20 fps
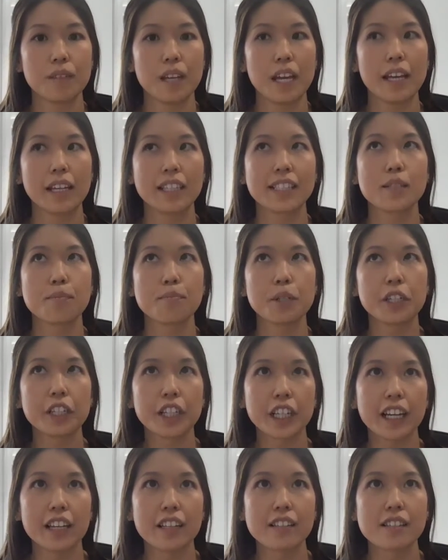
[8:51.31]

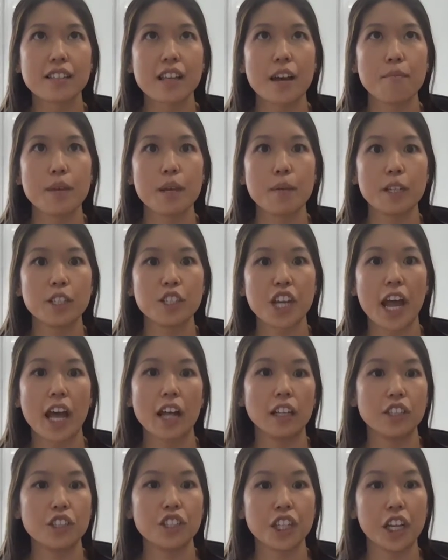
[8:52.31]
experience that may be
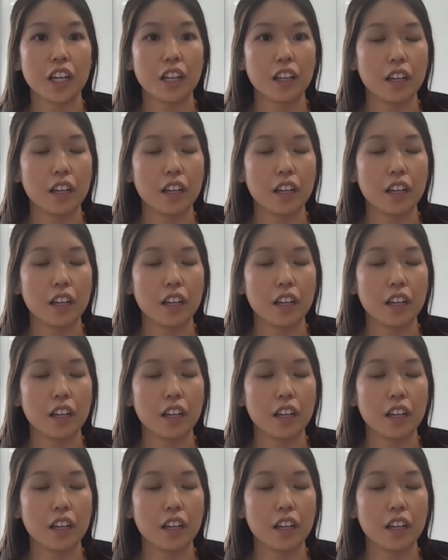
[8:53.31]
challenging.